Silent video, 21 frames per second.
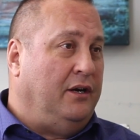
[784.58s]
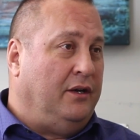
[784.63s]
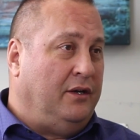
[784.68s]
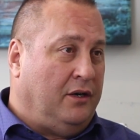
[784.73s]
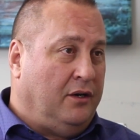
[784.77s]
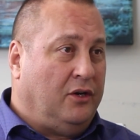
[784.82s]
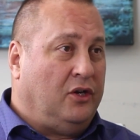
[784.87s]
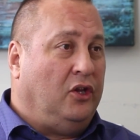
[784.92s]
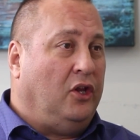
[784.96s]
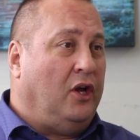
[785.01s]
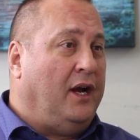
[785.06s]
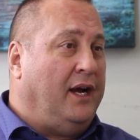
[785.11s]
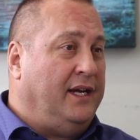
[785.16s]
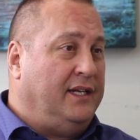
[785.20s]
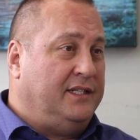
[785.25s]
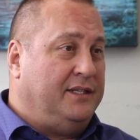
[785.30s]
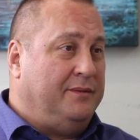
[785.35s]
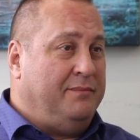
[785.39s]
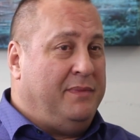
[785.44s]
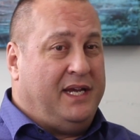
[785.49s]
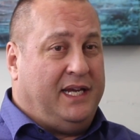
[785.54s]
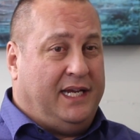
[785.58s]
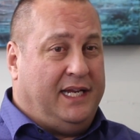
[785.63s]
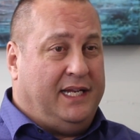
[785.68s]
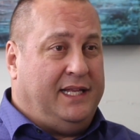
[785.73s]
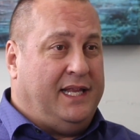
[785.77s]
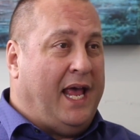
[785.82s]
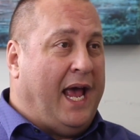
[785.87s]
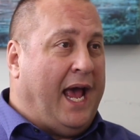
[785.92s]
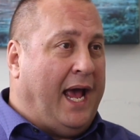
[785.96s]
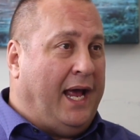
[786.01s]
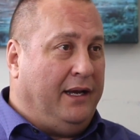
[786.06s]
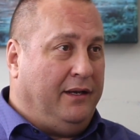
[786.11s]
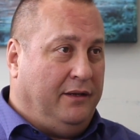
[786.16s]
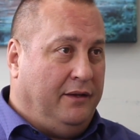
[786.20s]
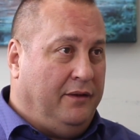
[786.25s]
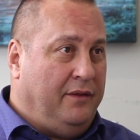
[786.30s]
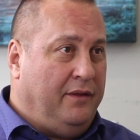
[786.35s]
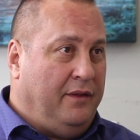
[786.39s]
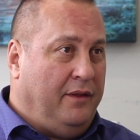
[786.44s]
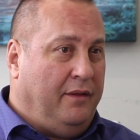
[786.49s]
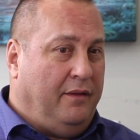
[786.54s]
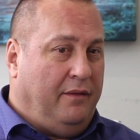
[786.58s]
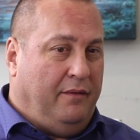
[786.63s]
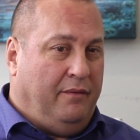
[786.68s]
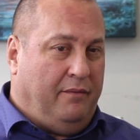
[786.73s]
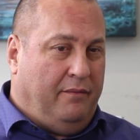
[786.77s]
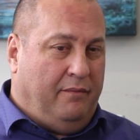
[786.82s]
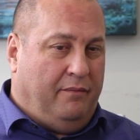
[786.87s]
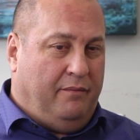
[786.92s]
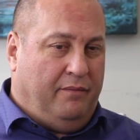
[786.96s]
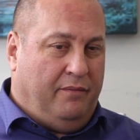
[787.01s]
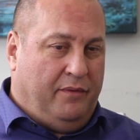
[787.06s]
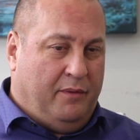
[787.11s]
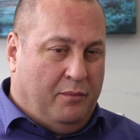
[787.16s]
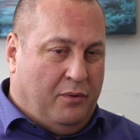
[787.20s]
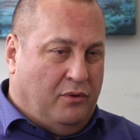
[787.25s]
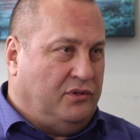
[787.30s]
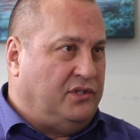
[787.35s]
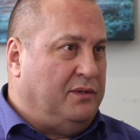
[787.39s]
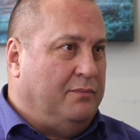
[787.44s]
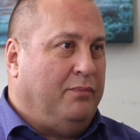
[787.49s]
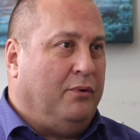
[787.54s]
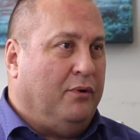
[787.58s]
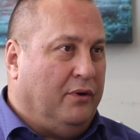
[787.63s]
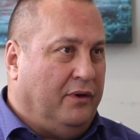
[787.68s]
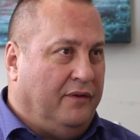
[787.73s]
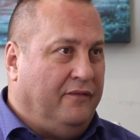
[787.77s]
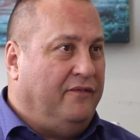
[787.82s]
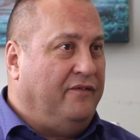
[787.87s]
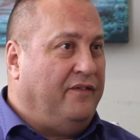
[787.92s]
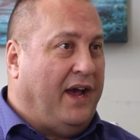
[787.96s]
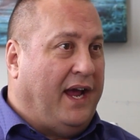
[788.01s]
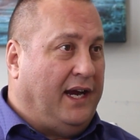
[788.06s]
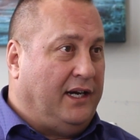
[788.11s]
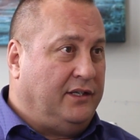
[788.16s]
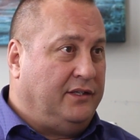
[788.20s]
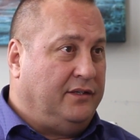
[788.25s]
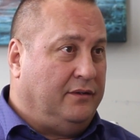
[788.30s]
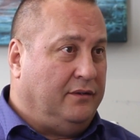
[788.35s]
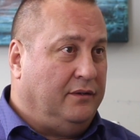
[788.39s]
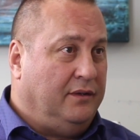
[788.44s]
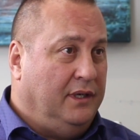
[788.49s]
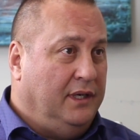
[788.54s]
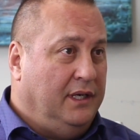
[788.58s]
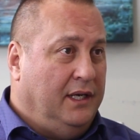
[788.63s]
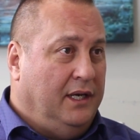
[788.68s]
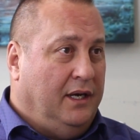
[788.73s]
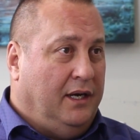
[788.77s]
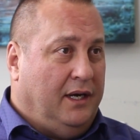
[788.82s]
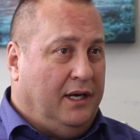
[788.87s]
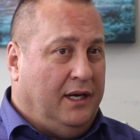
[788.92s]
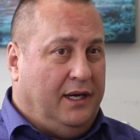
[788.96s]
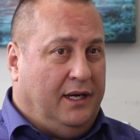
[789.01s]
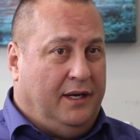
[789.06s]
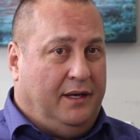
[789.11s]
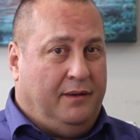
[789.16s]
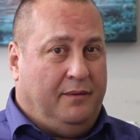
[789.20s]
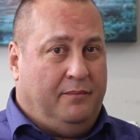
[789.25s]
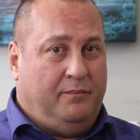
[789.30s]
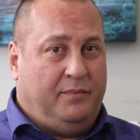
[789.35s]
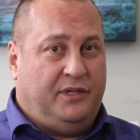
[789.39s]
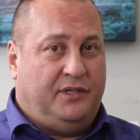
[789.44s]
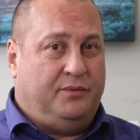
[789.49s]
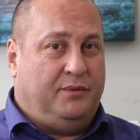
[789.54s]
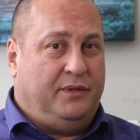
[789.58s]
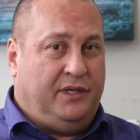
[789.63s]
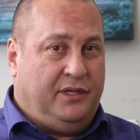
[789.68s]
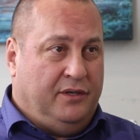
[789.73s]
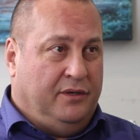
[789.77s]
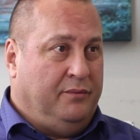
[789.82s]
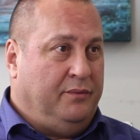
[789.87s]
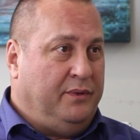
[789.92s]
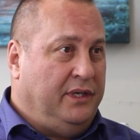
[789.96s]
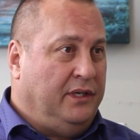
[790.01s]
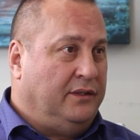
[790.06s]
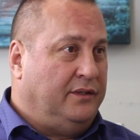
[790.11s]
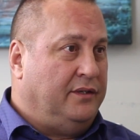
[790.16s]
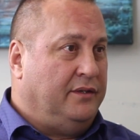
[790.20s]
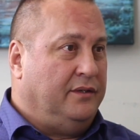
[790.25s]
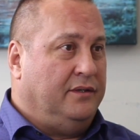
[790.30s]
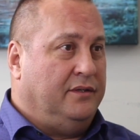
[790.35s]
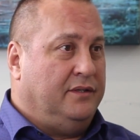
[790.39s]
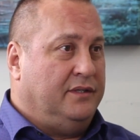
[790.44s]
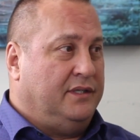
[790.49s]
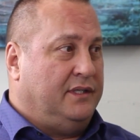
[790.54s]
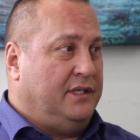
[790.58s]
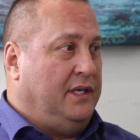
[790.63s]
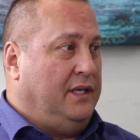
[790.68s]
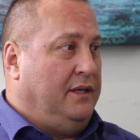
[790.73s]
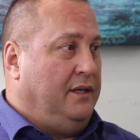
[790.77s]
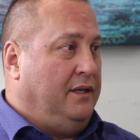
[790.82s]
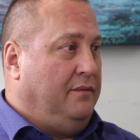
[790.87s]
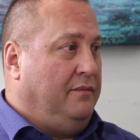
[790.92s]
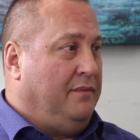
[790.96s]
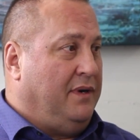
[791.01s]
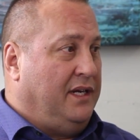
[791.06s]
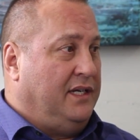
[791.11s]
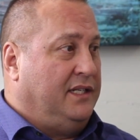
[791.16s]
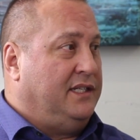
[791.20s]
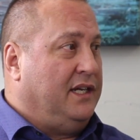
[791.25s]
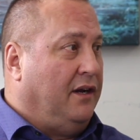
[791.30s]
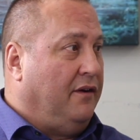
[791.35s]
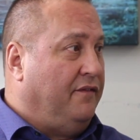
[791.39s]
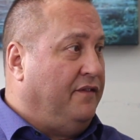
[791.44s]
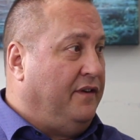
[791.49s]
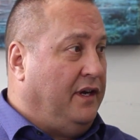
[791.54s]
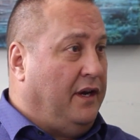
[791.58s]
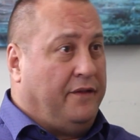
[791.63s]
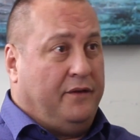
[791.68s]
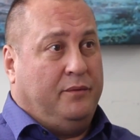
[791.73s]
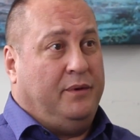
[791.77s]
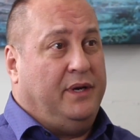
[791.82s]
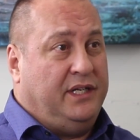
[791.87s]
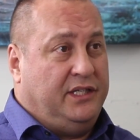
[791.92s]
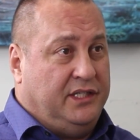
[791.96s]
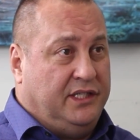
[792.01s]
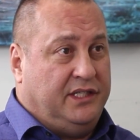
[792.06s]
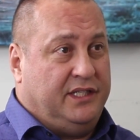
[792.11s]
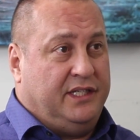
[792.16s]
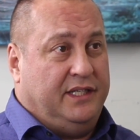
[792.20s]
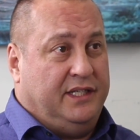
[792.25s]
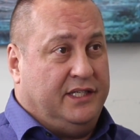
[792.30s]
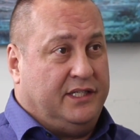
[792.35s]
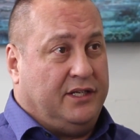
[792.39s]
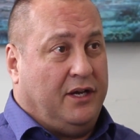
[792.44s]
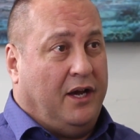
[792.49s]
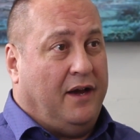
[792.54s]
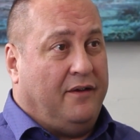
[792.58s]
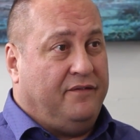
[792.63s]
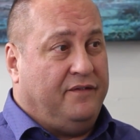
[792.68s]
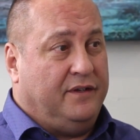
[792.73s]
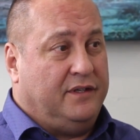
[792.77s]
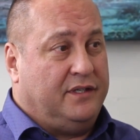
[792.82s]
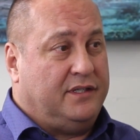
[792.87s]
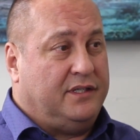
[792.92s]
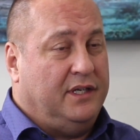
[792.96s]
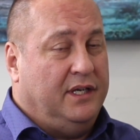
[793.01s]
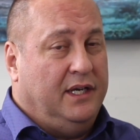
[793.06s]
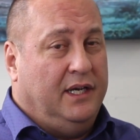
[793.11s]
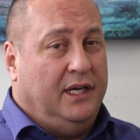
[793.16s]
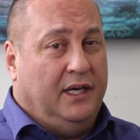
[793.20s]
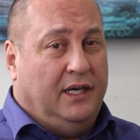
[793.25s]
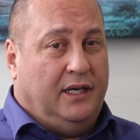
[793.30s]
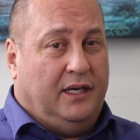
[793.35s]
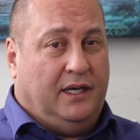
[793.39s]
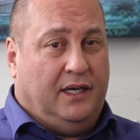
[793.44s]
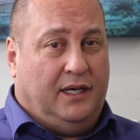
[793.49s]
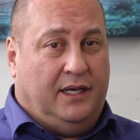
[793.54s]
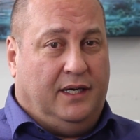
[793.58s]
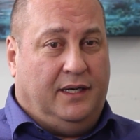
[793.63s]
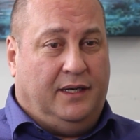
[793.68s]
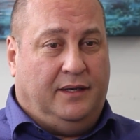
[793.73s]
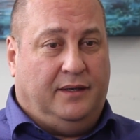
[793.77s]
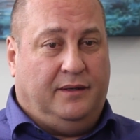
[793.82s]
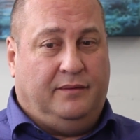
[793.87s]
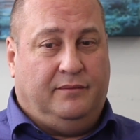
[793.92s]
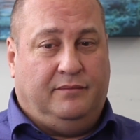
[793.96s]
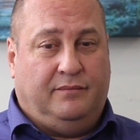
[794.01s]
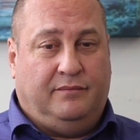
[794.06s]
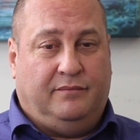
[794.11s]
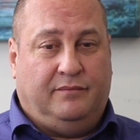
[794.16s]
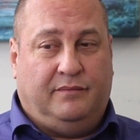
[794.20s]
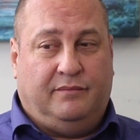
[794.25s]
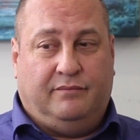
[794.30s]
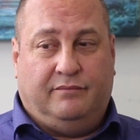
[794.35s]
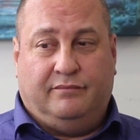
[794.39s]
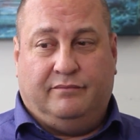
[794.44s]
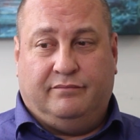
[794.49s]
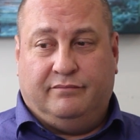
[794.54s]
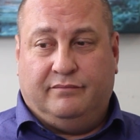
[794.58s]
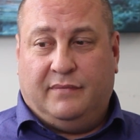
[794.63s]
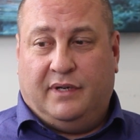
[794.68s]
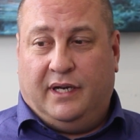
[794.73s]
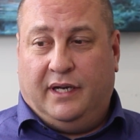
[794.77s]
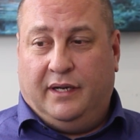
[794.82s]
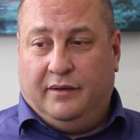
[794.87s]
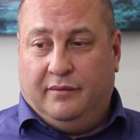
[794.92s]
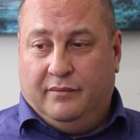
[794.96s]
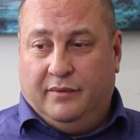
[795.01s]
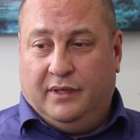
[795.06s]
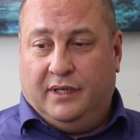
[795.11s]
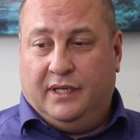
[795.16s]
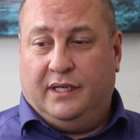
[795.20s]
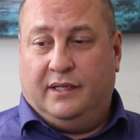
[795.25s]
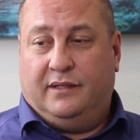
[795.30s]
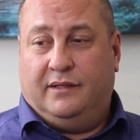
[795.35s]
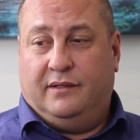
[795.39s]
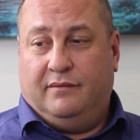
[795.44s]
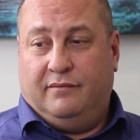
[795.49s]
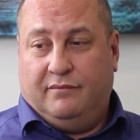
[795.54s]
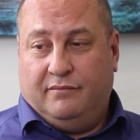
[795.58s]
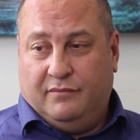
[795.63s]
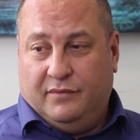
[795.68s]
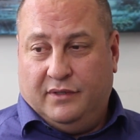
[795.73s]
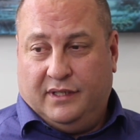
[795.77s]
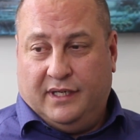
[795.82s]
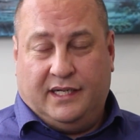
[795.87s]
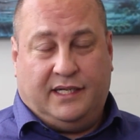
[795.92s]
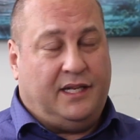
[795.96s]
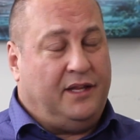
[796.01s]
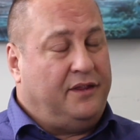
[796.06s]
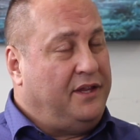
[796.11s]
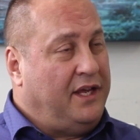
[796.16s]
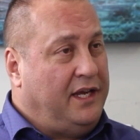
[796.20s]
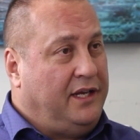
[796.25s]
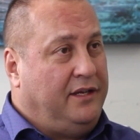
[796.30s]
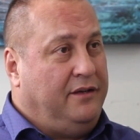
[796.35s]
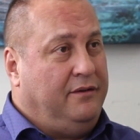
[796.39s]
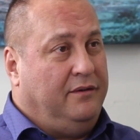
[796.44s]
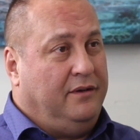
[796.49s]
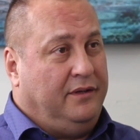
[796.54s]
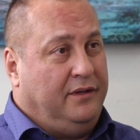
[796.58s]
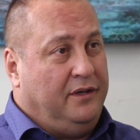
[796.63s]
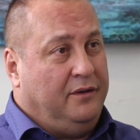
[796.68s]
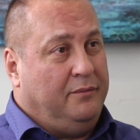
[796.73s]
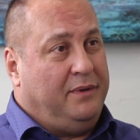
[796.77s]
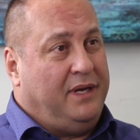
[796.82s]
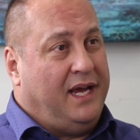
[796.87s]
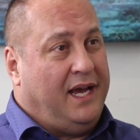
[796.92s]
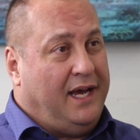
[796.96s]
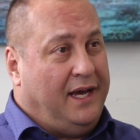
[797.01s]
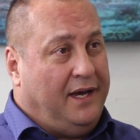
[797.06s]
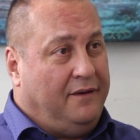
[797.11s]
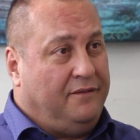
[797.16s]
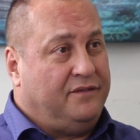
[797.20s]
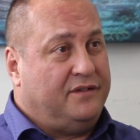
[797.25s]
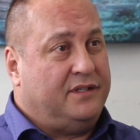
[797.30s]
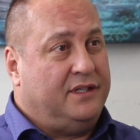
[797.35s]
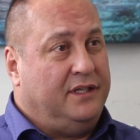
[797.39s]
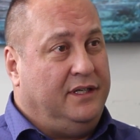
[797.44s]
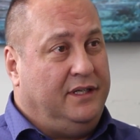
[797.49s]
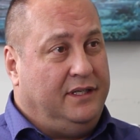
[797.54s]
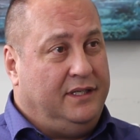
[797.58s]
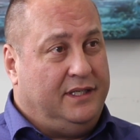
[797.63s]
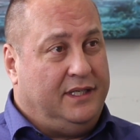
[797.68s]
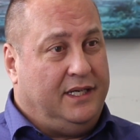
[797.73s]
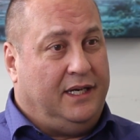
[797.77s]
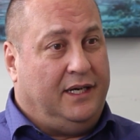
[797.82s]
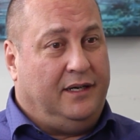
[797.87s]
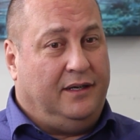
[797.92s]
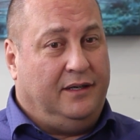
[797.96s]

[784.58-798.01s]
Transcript: on our clients and making that the most important factor between your realtors and myself and other agents in this office. I really would like to thank you on their behalfs and